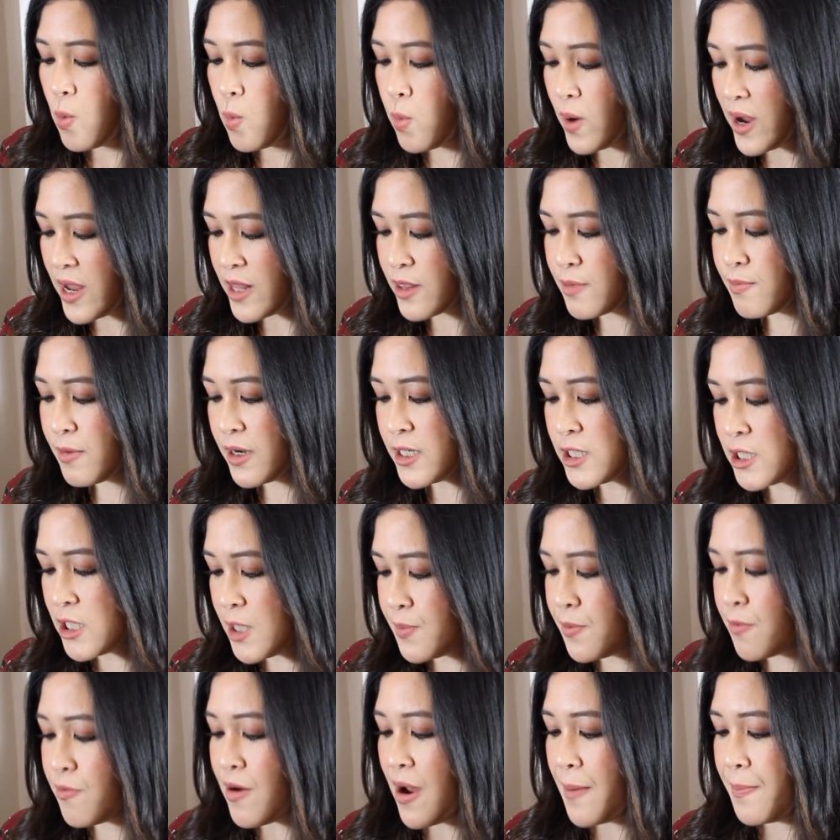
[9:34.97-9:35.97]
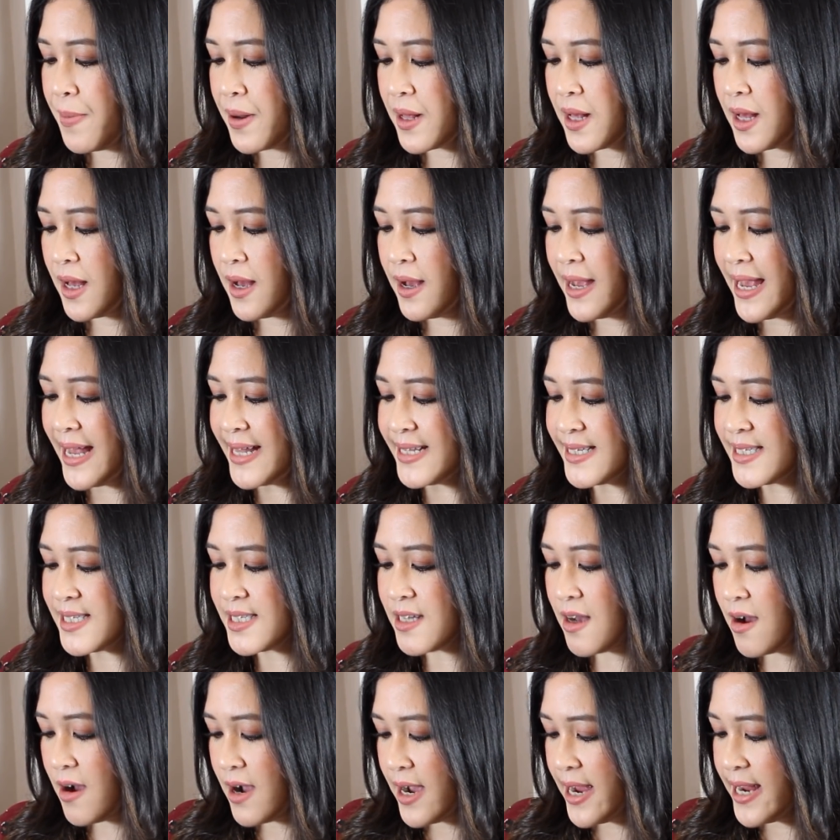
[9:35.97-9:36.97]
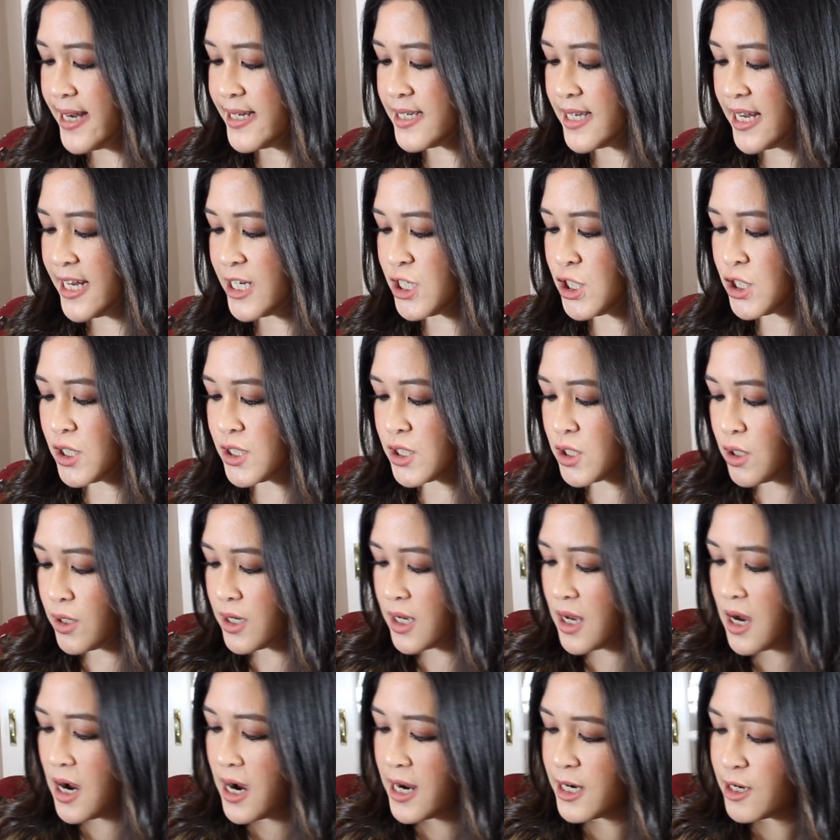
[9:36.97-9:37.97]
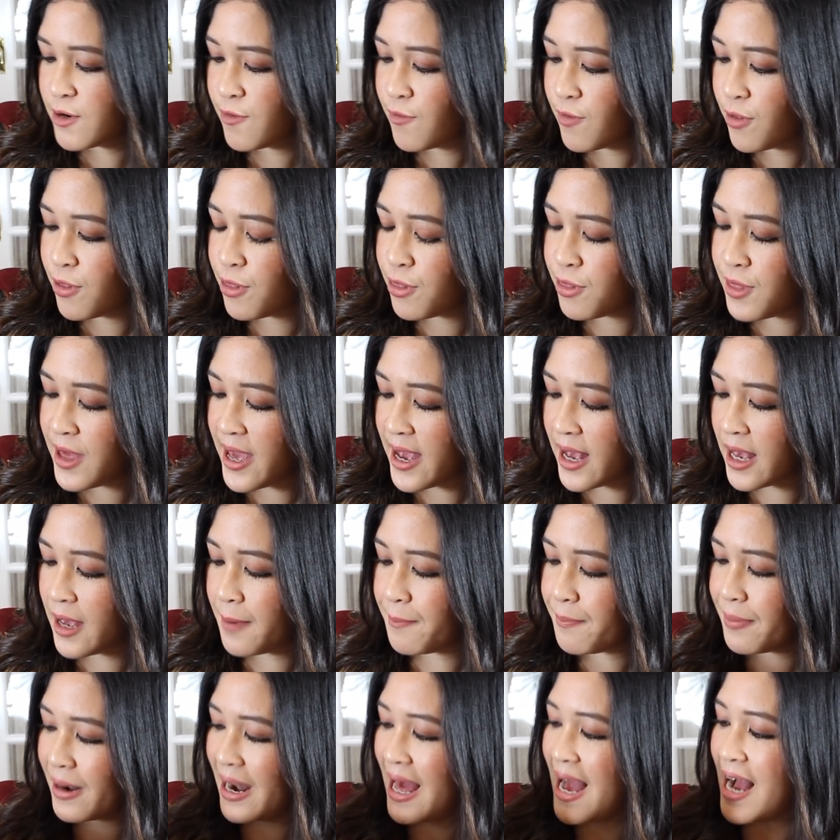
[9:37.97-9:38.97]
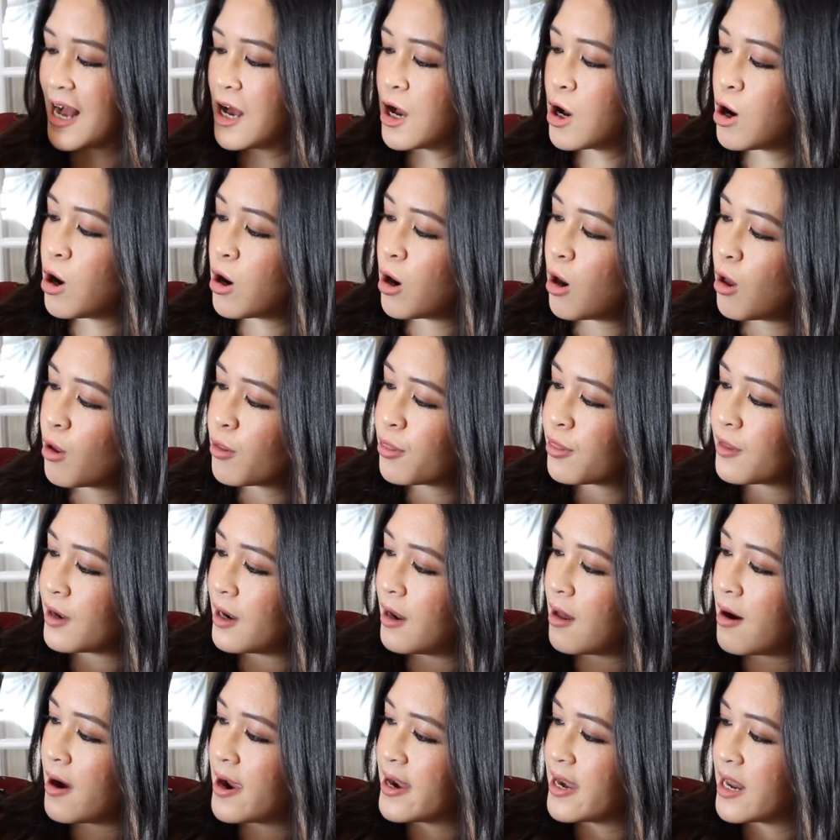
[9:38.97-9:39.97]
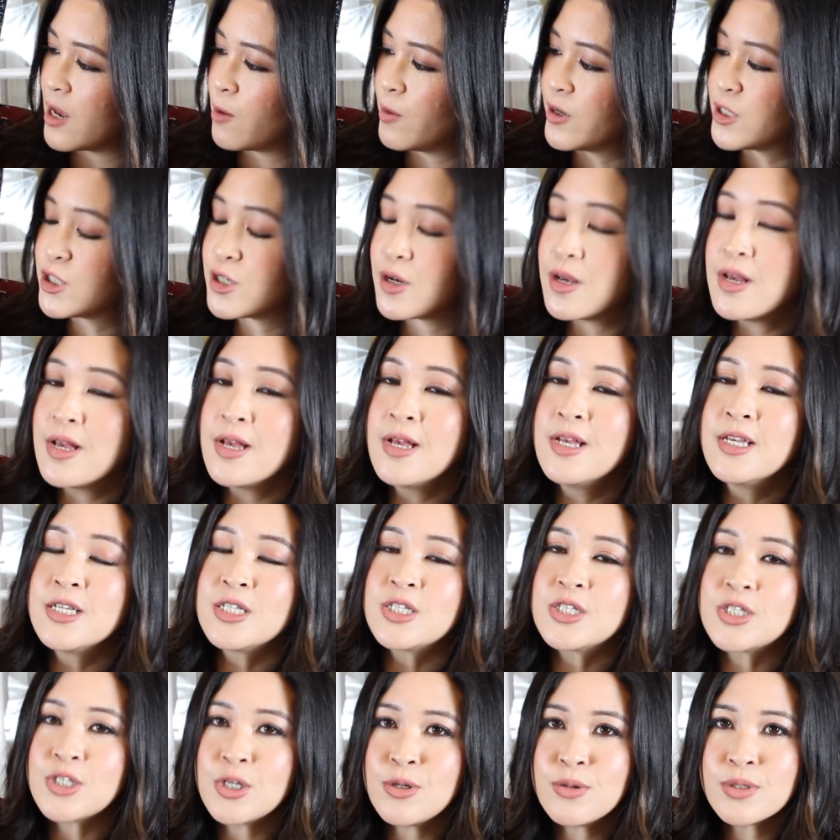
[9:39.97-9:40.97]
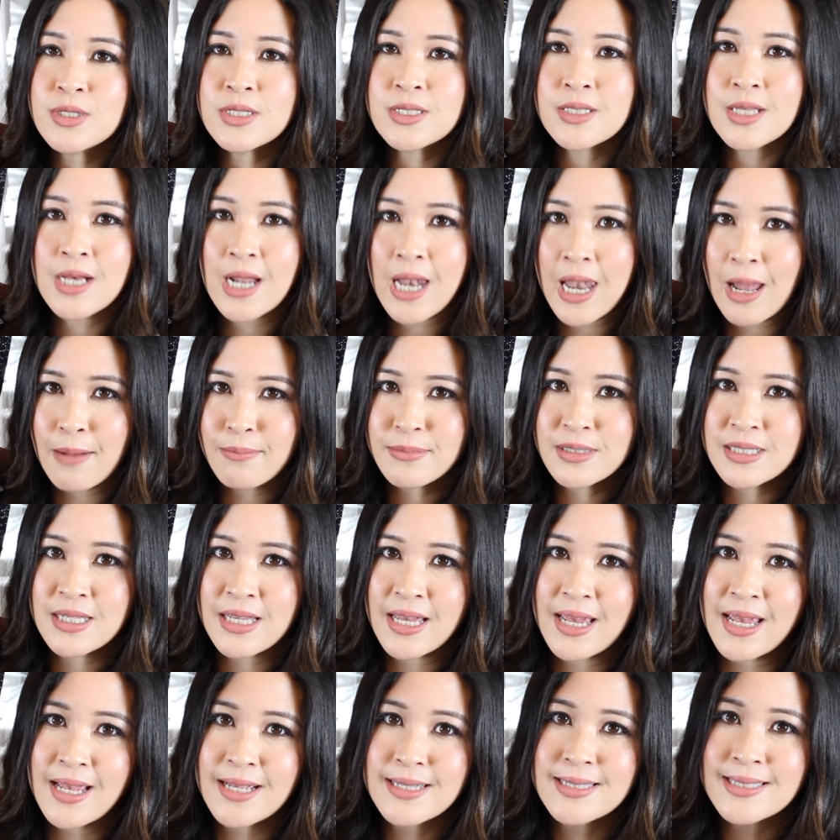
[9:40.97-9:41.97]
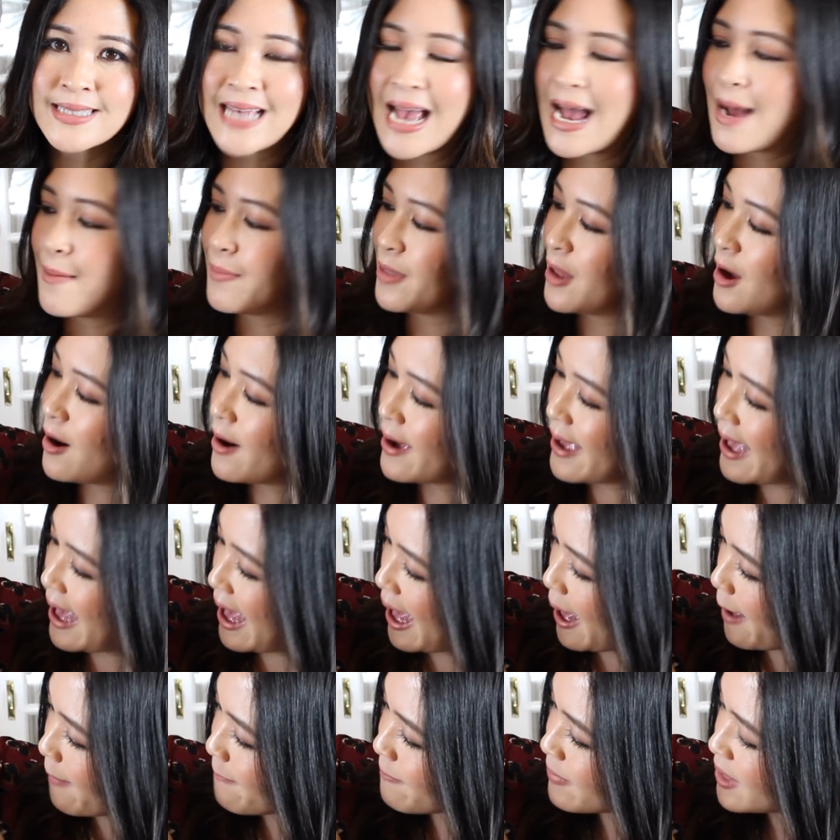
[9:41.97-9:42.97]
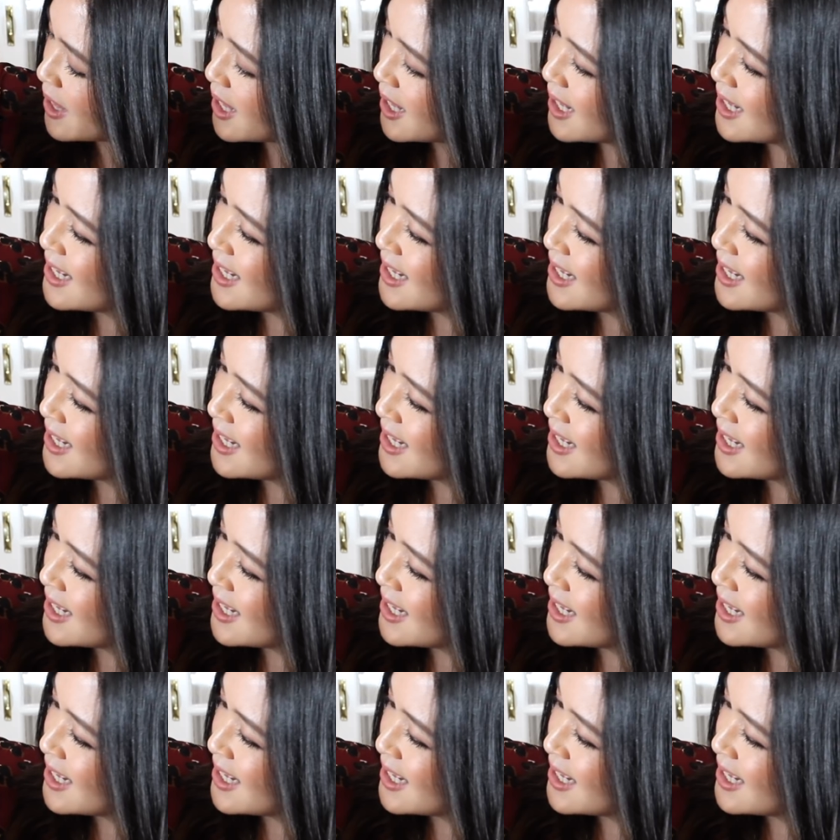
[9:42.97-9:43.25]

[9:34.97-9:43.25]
With my Super Replica inside, it's just got a kind of thick black cloth lining, which suits the clumsy Sam that I am.